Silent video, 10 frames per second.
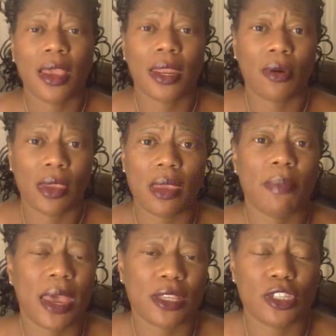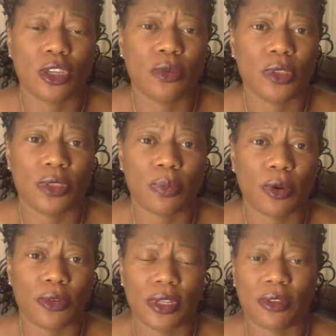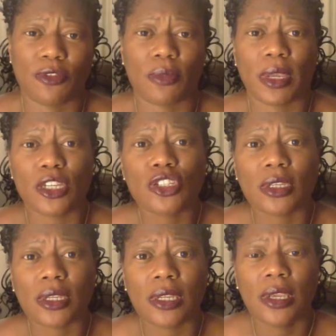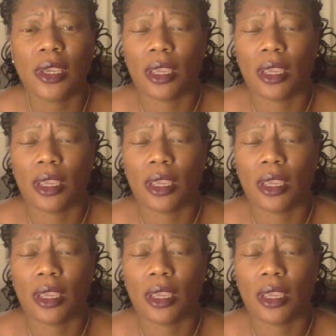and I'll get back to you with the pertinent information